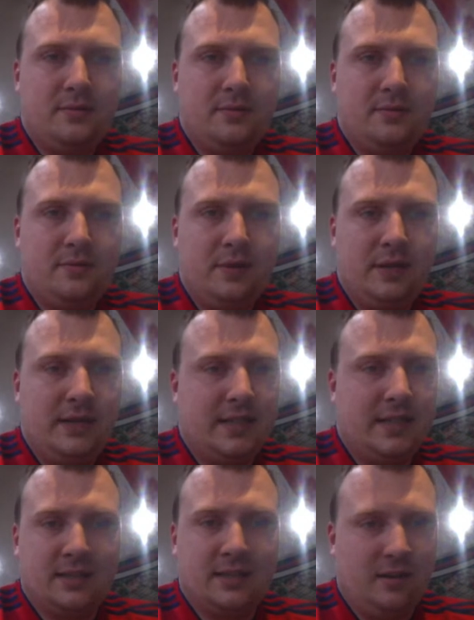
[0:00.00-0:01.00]
We need to
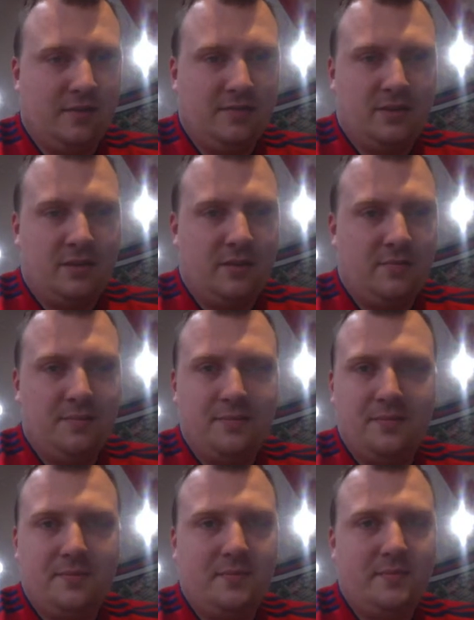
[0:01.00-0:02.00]
get to half time.
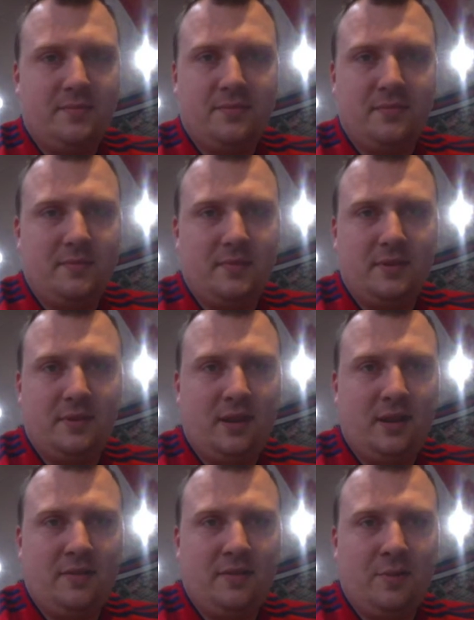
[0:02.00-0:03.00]

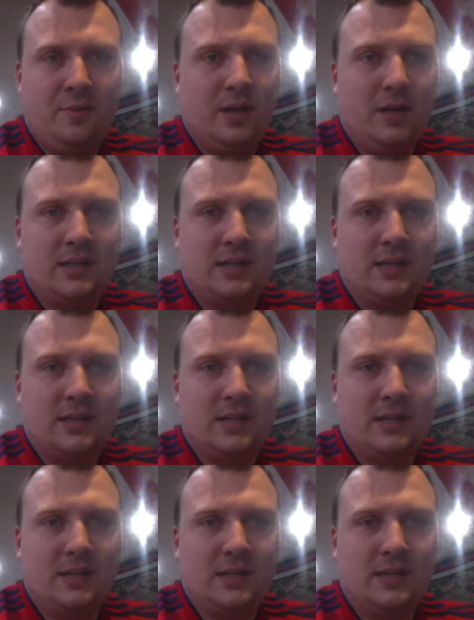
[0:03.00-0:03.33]
Worst